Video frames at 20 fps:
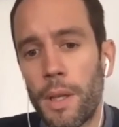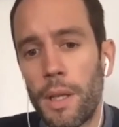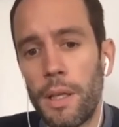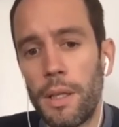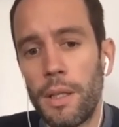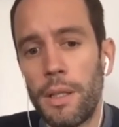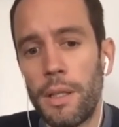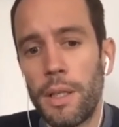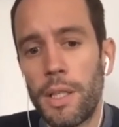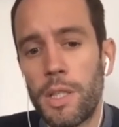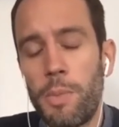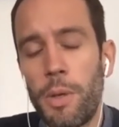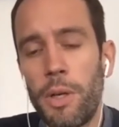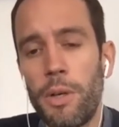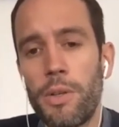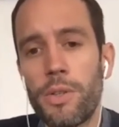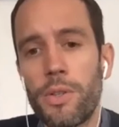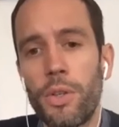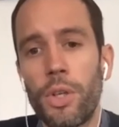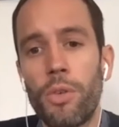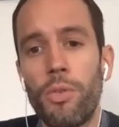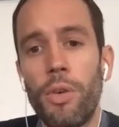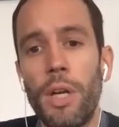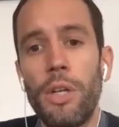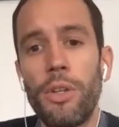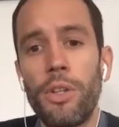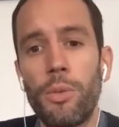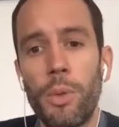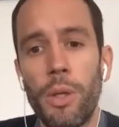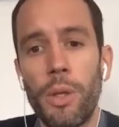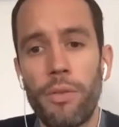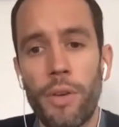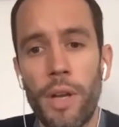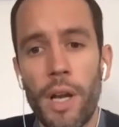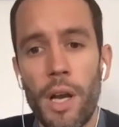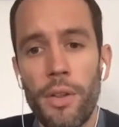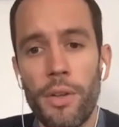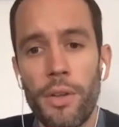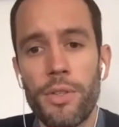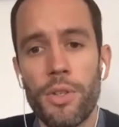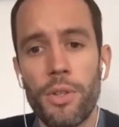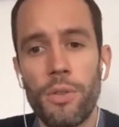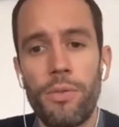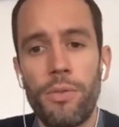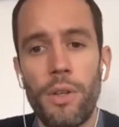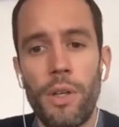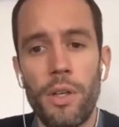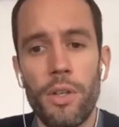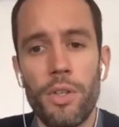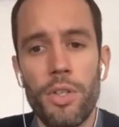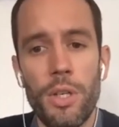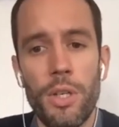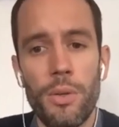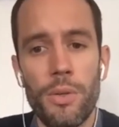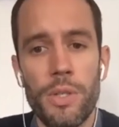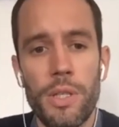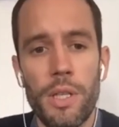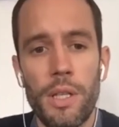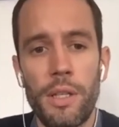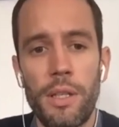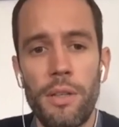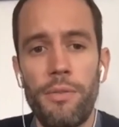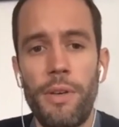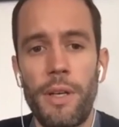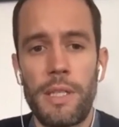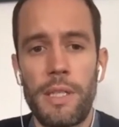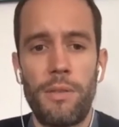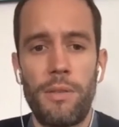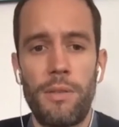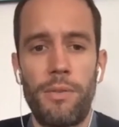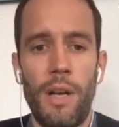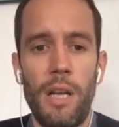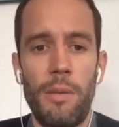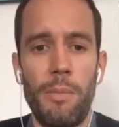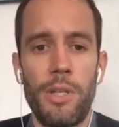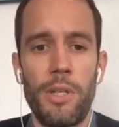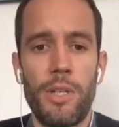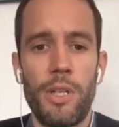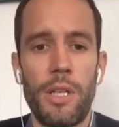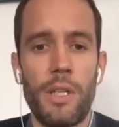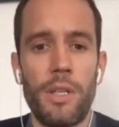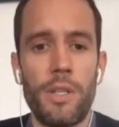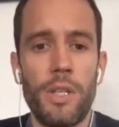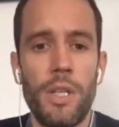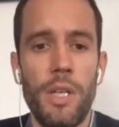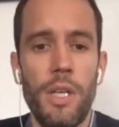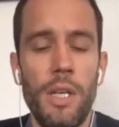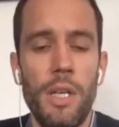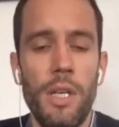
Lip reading: The experience on the ground that we have gathered so far shows that the effects of climate change